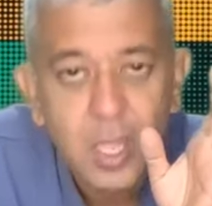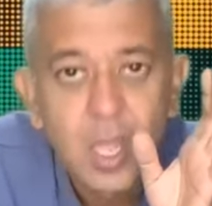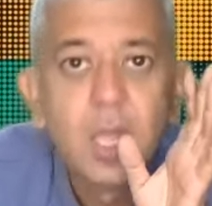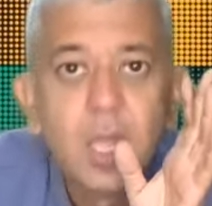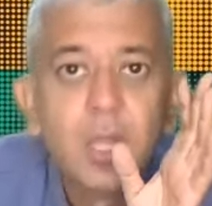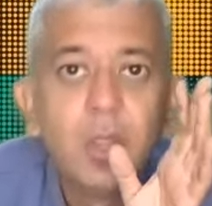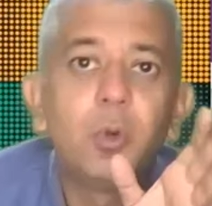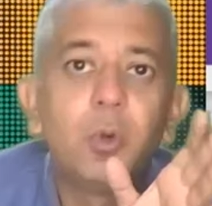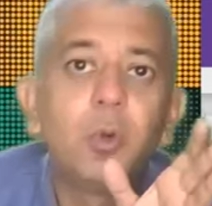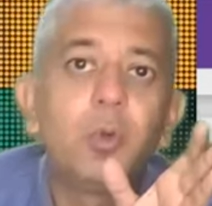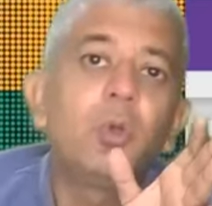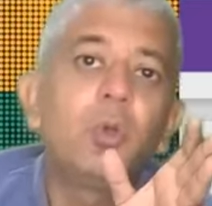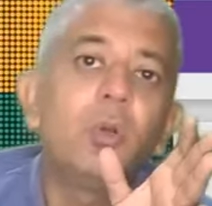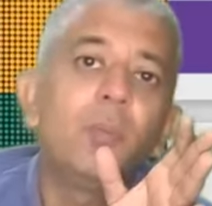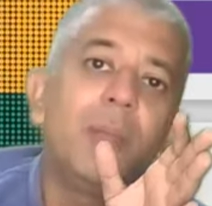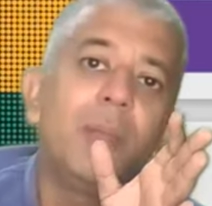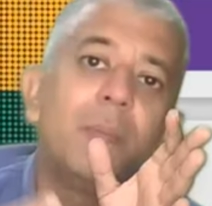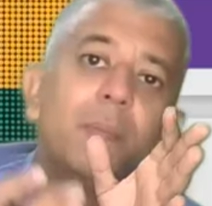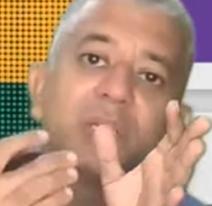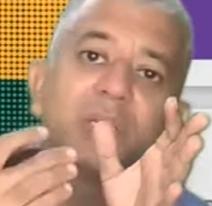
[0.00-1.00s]
Now, do
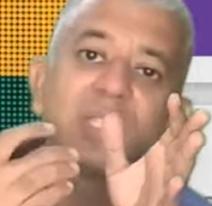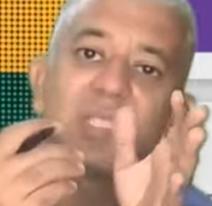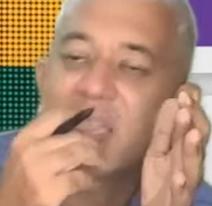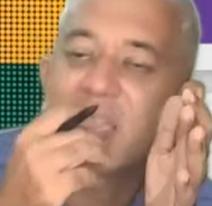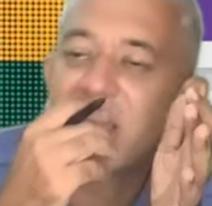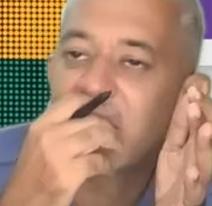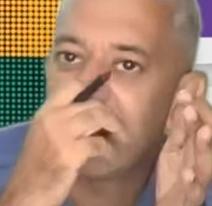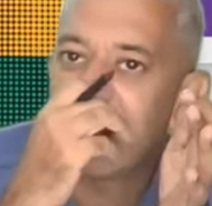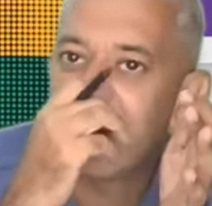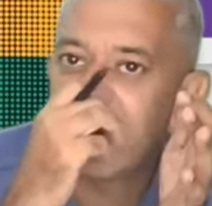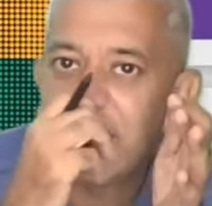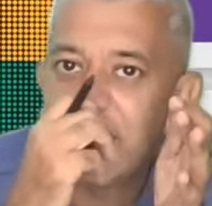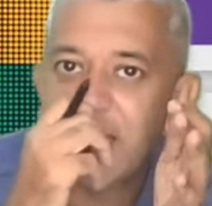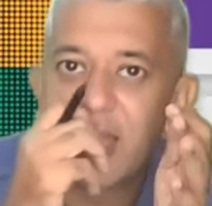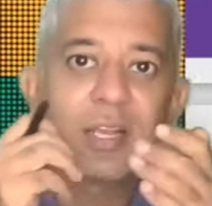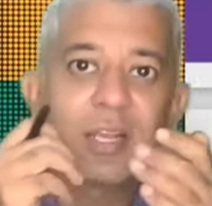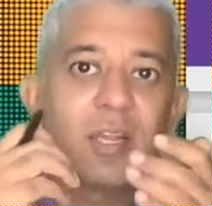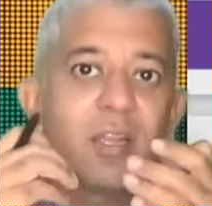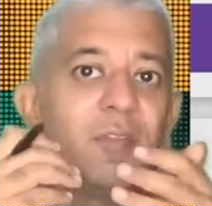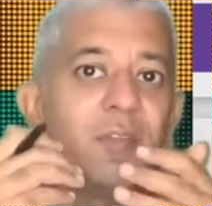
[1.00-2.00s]
remember, secondary
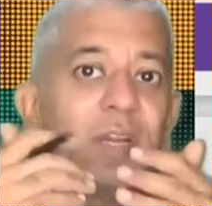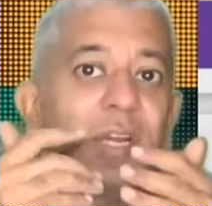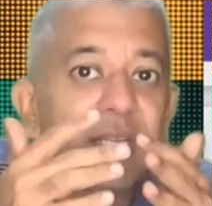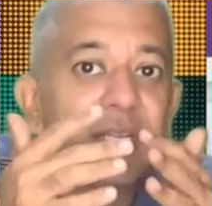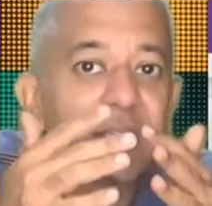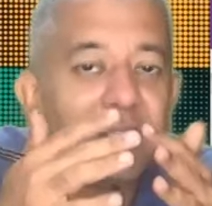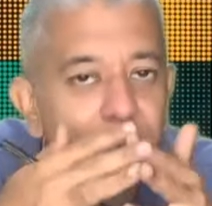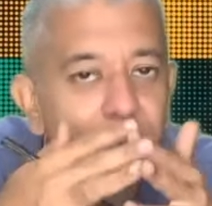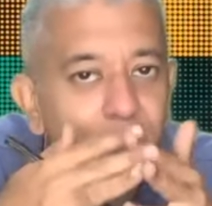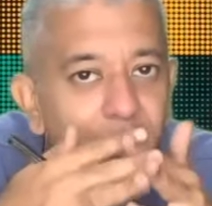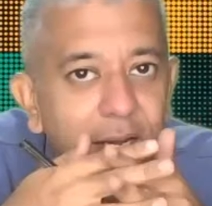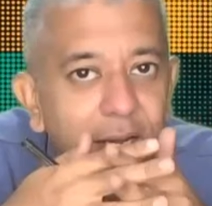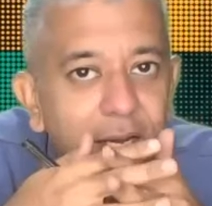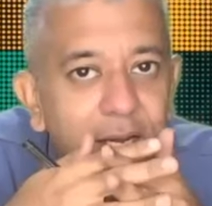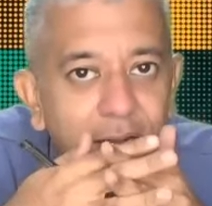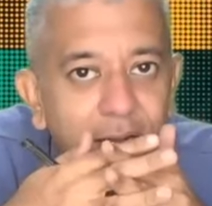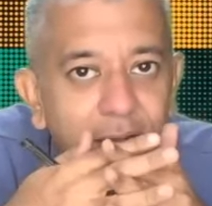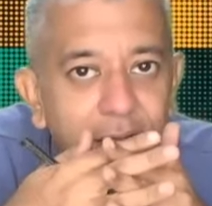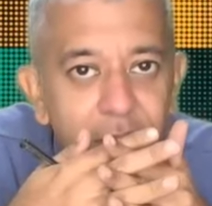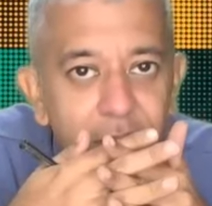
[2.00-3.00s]
activities many
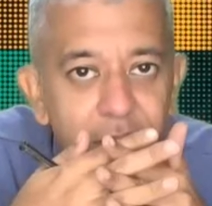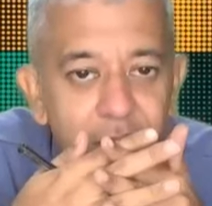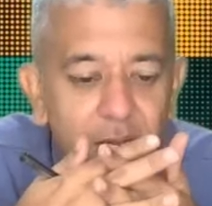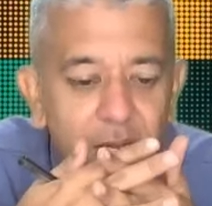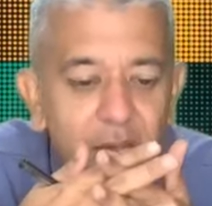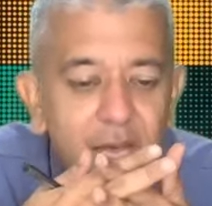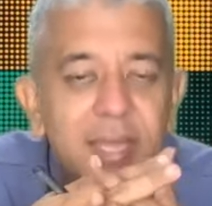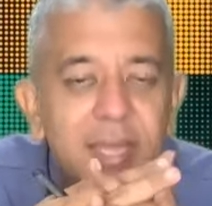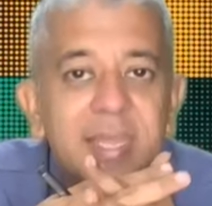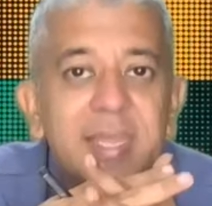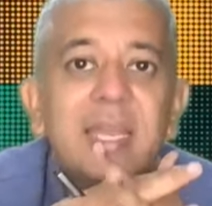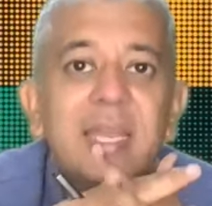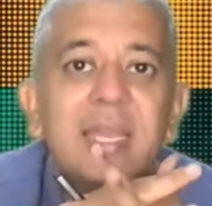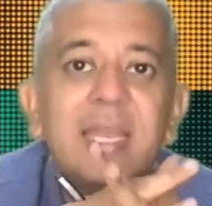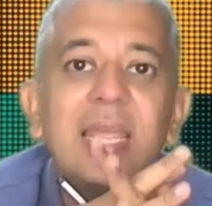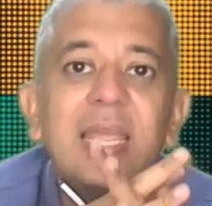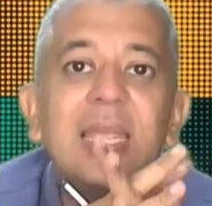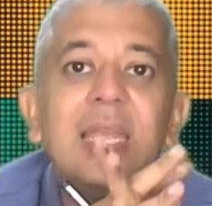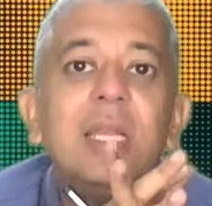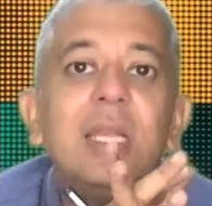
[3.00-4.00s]
times get
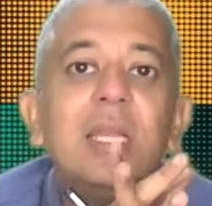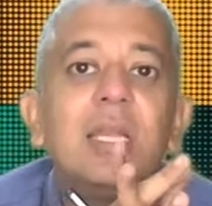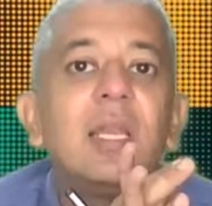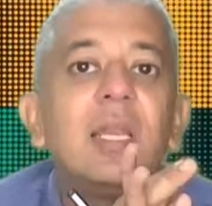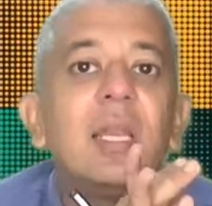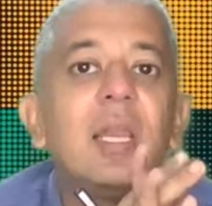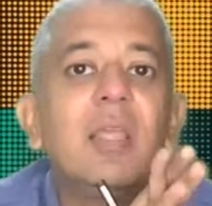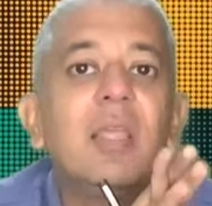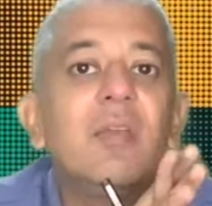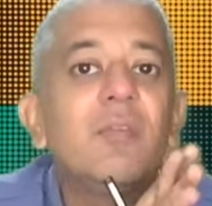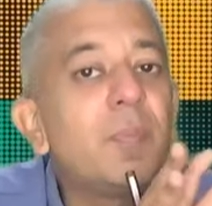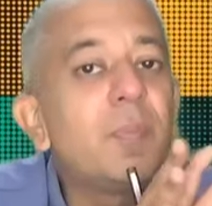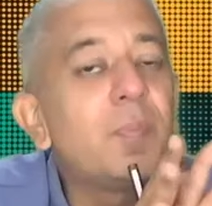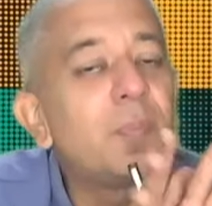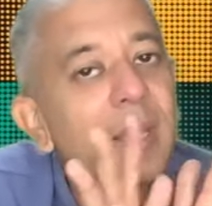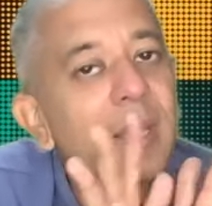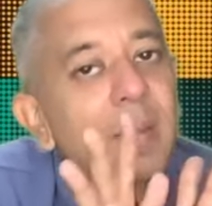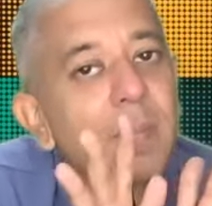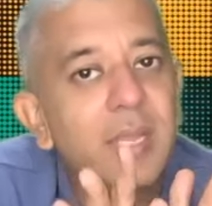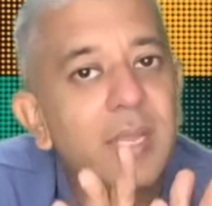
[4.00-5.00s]
interlinked with
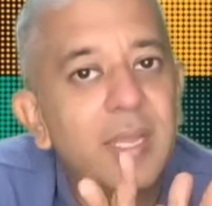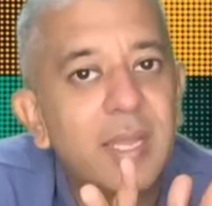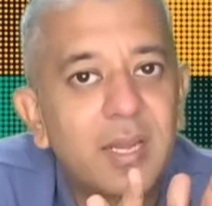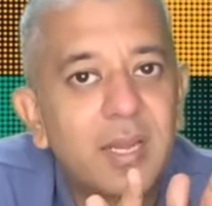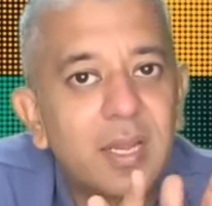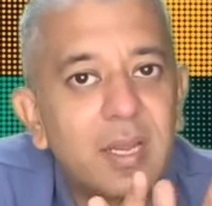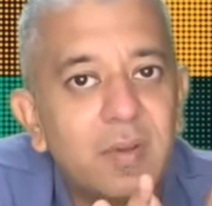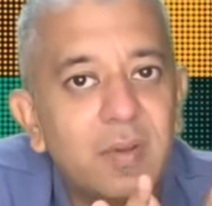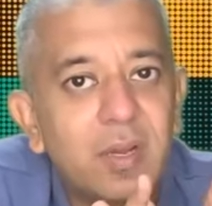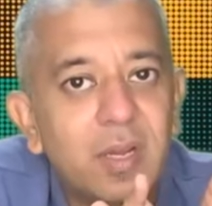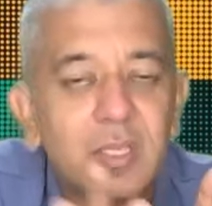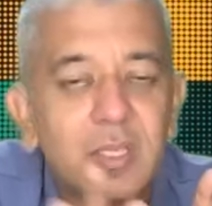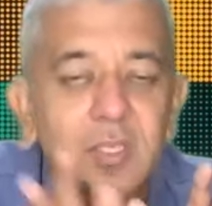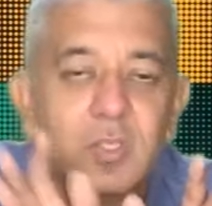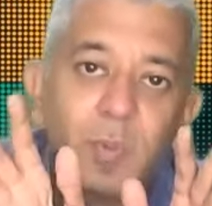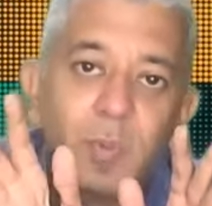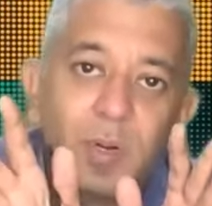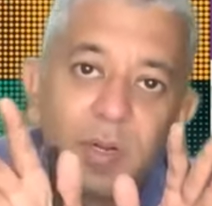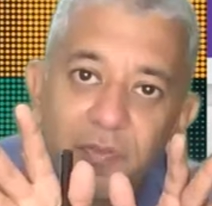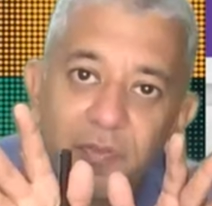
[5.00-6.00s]
primary activities,
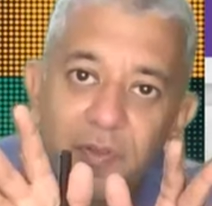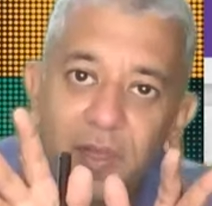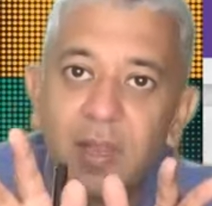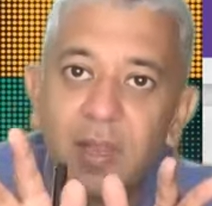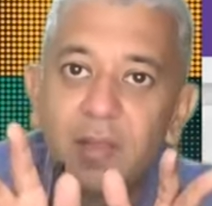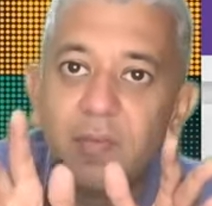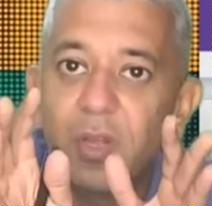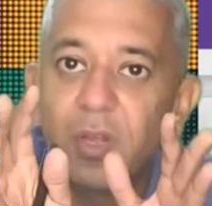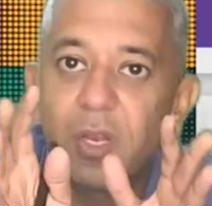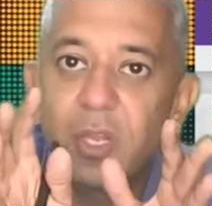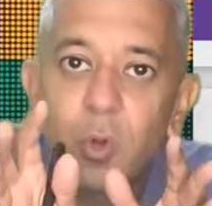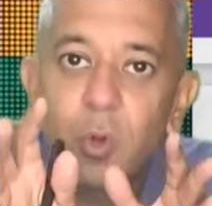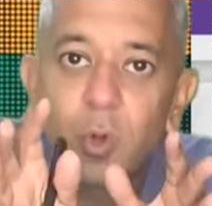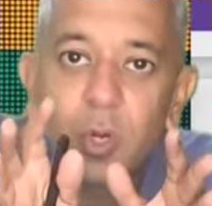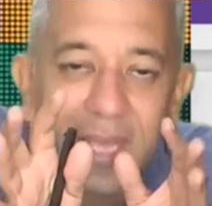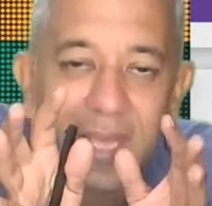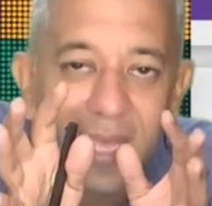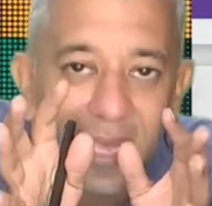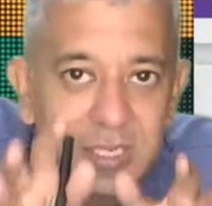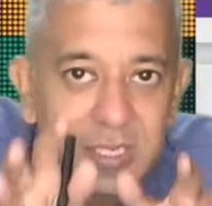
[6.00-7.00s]
but whenever your
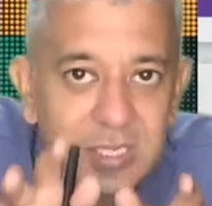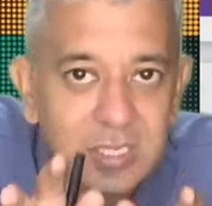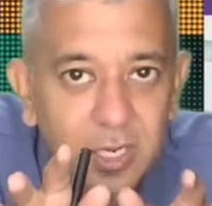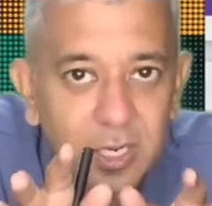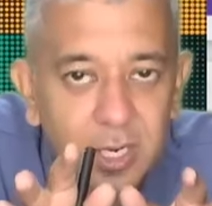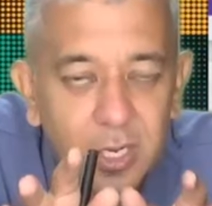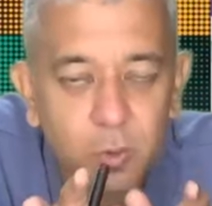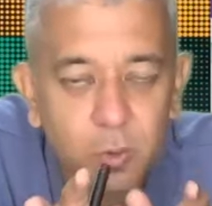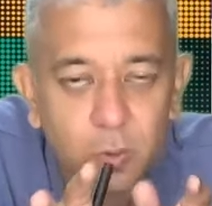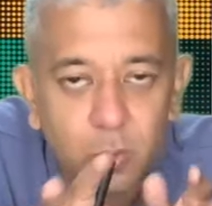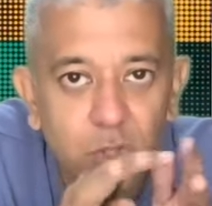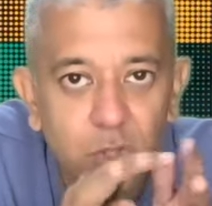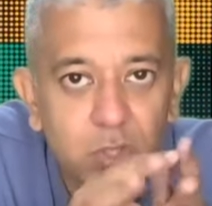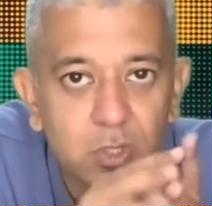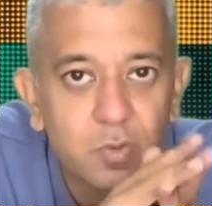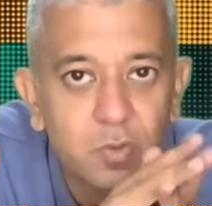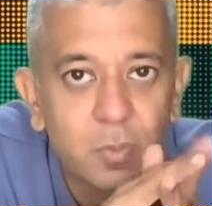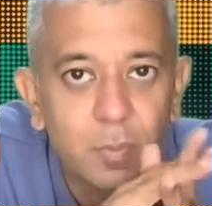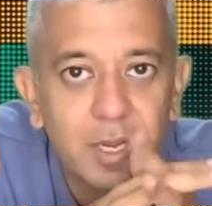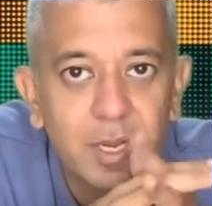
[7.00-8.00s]
case study questions will
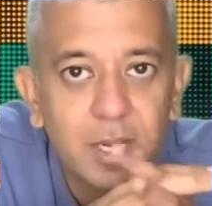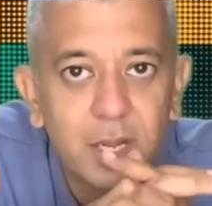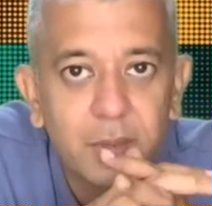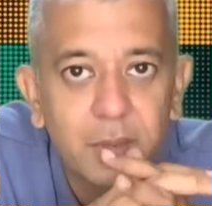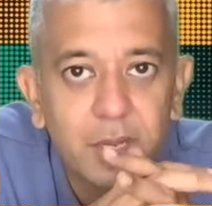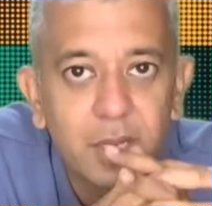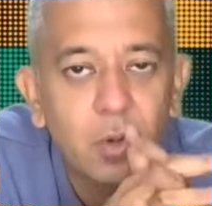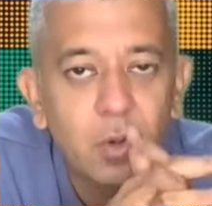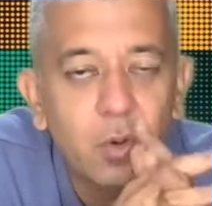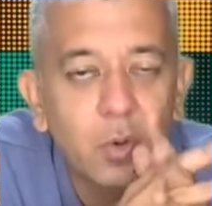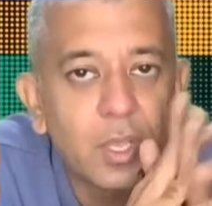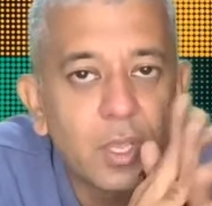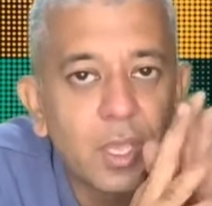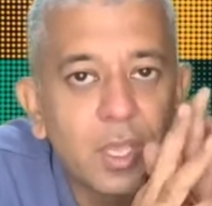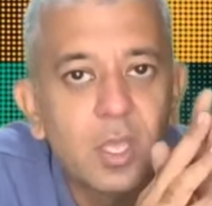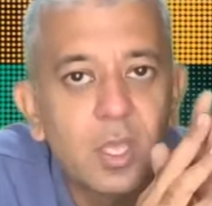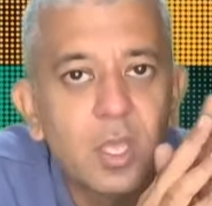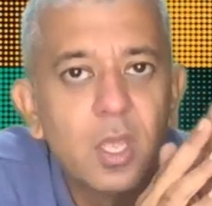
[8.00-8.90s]
be coming, okay,